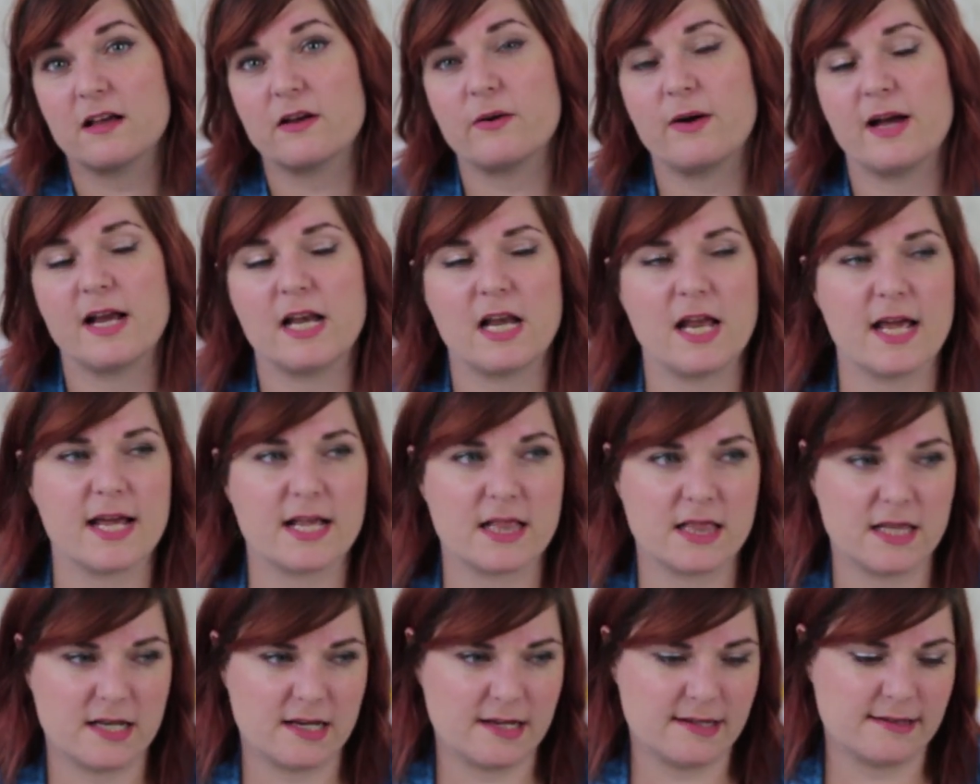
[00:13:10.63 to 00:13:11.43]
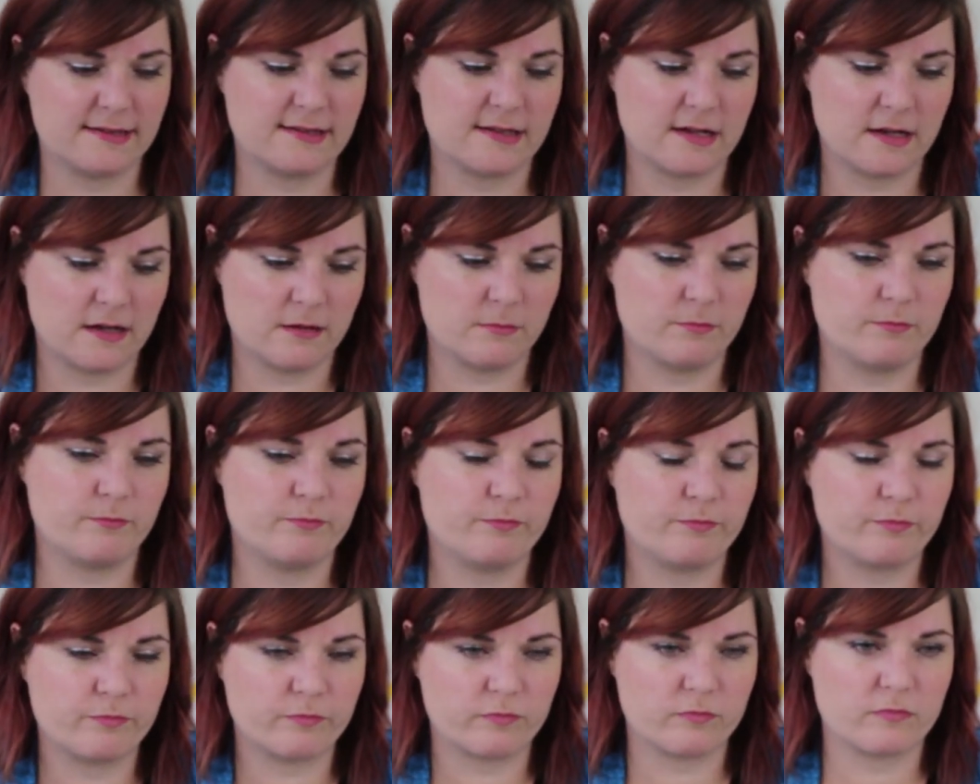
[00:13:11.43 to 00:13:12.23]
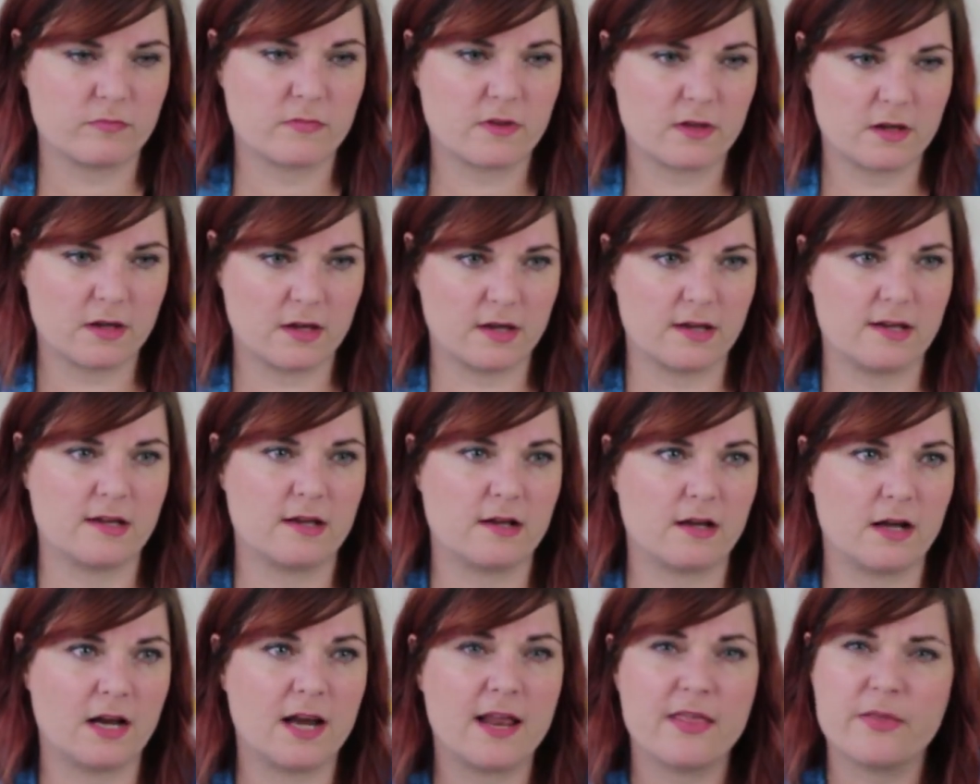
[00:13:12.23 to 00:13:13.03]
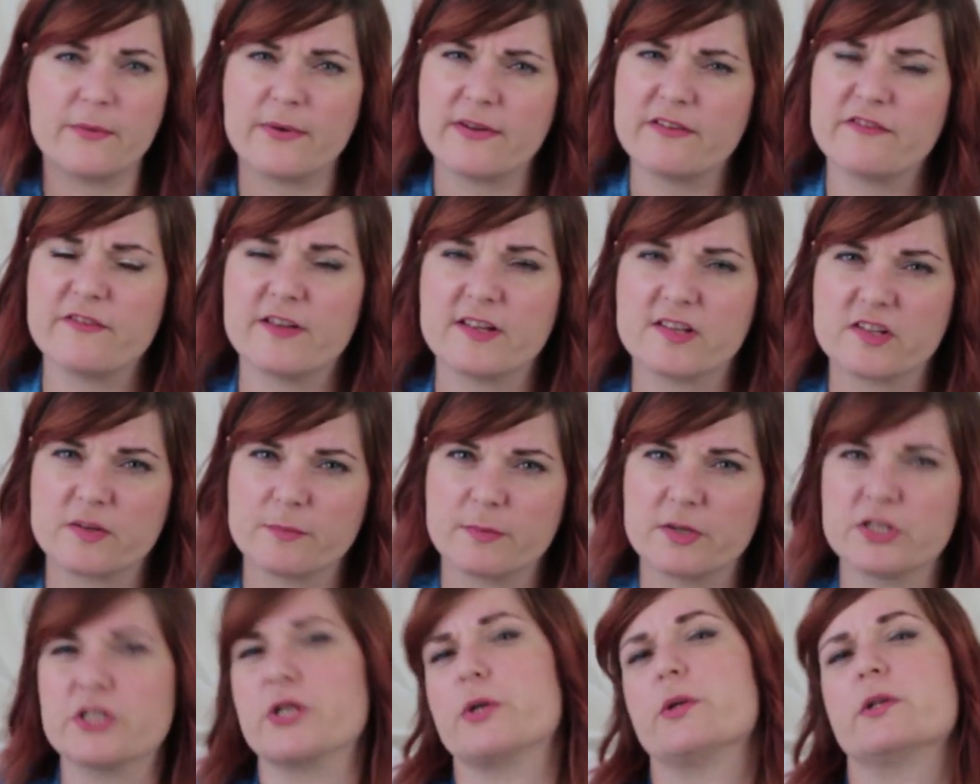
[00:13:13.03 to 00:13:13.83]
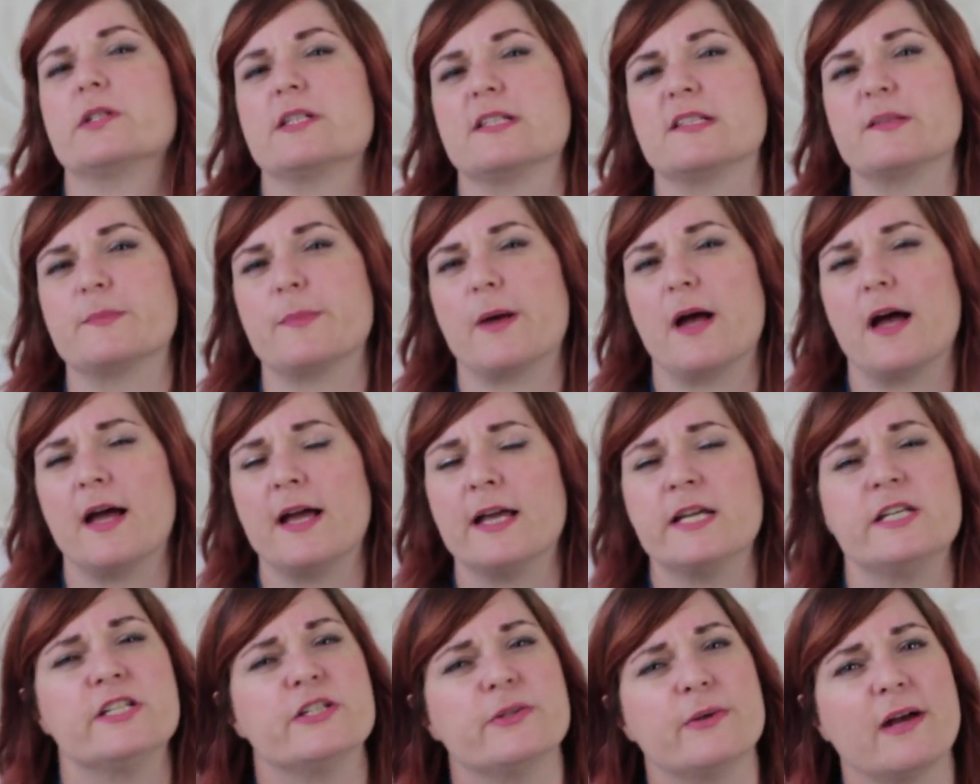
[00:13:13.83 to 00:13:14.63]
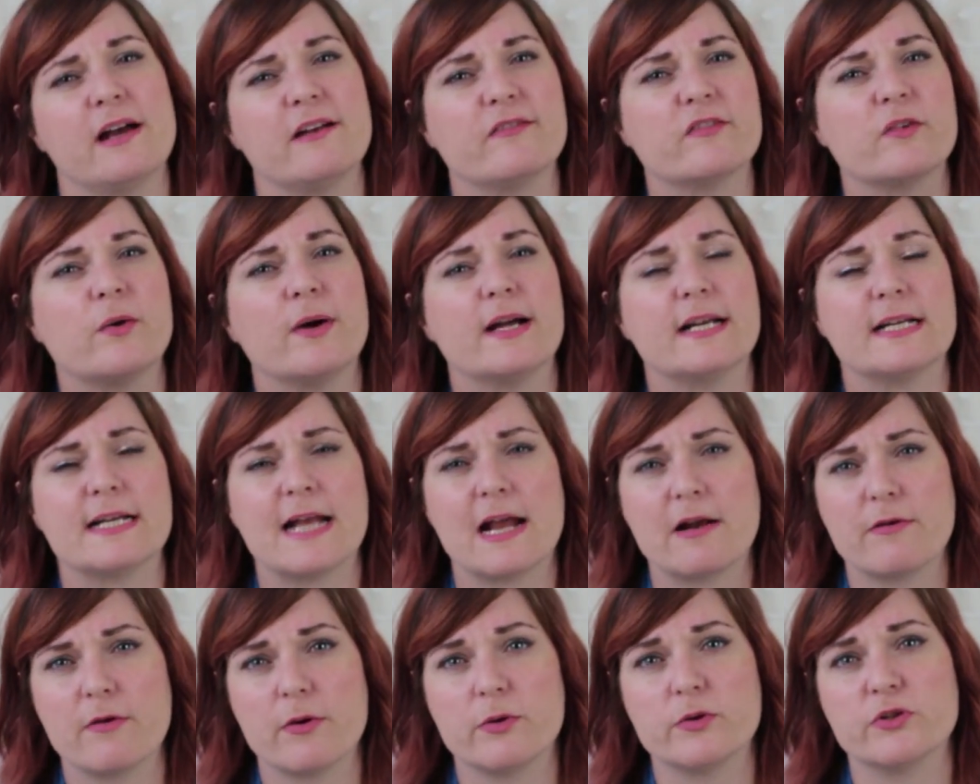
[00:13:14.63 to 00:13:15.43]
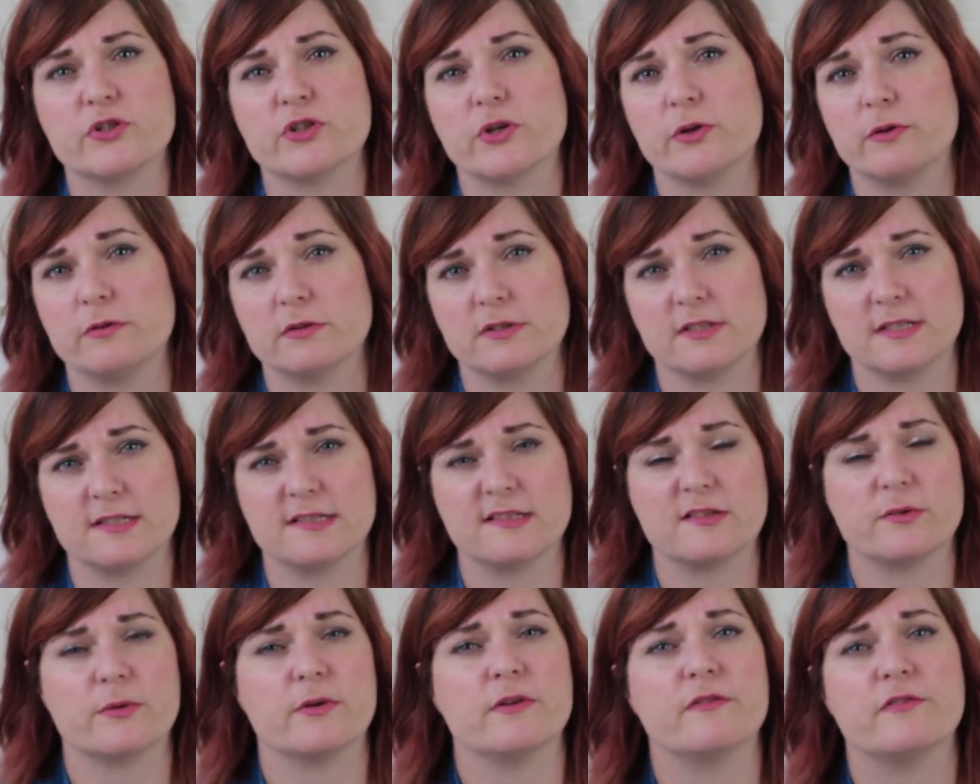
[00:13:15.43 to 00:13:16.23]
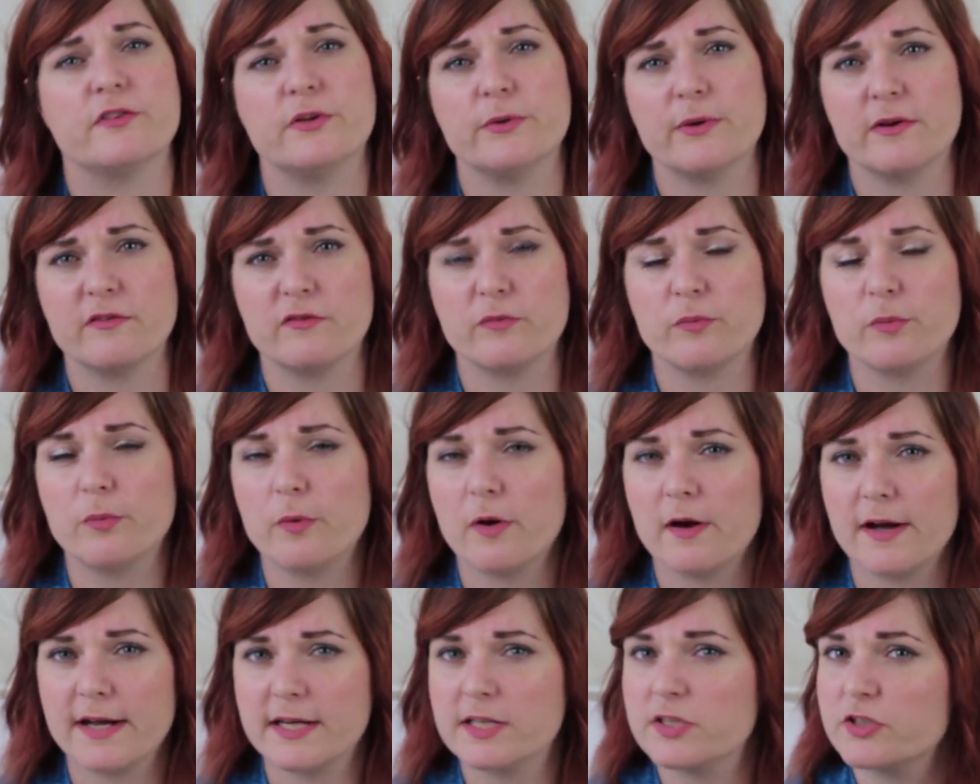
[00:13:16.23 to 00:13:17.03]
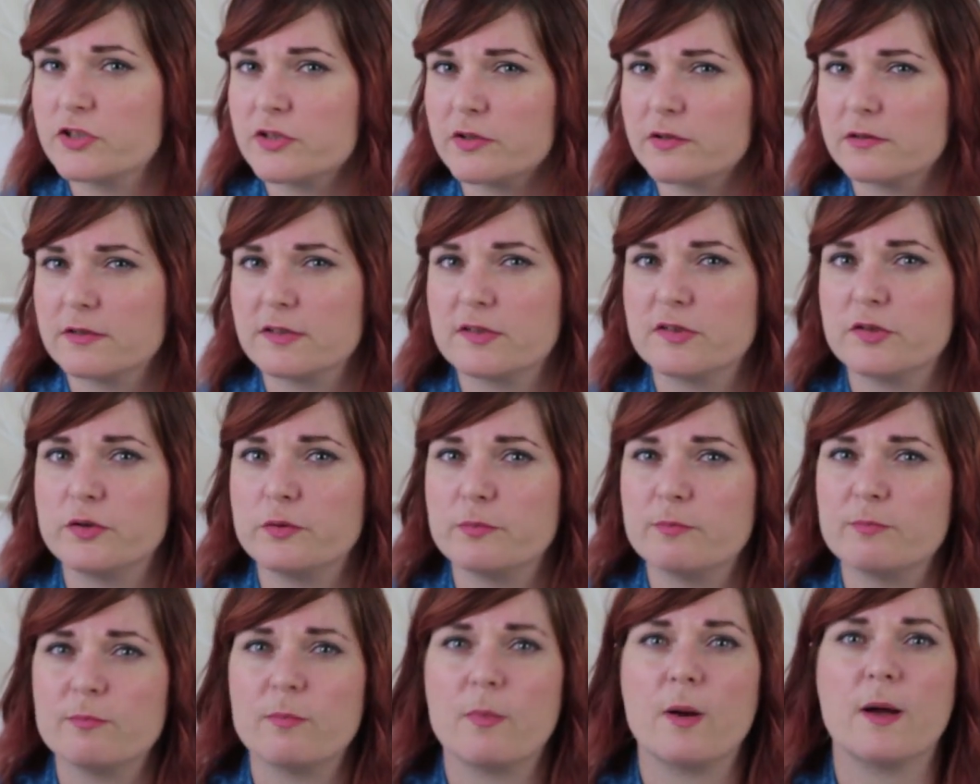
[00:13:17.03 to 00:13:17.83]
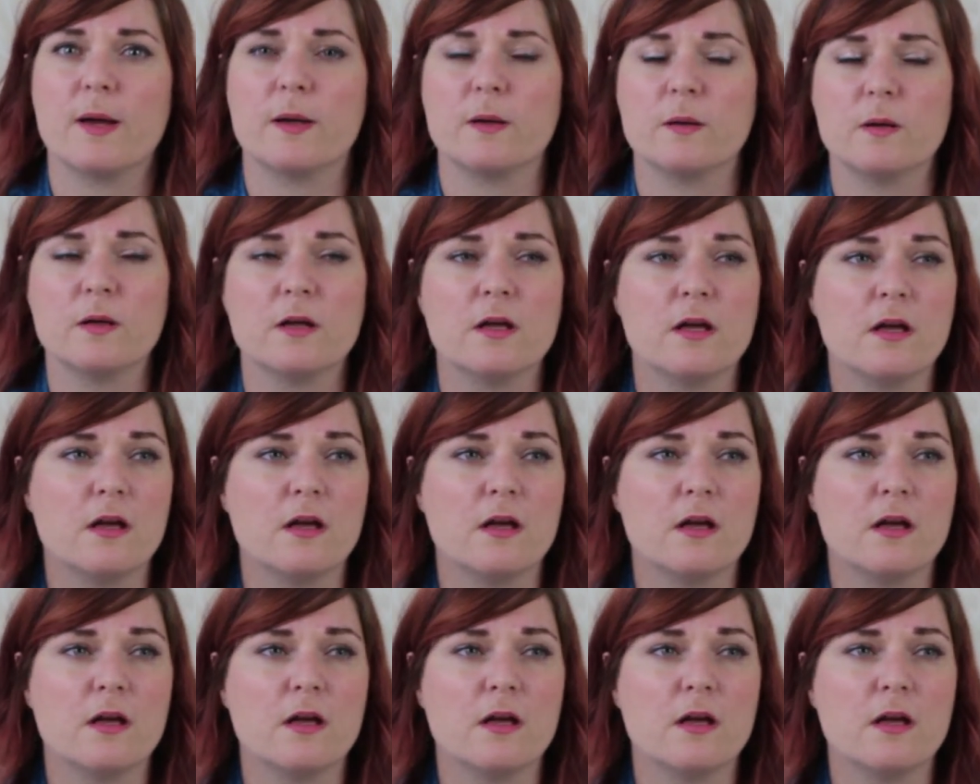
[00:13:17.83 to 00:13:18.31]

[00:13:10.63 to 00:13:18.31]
I quite like that it's, I like the way it fits on my shoulders, but I do have quite narrow shoulders. So if you have wide shoulders, you might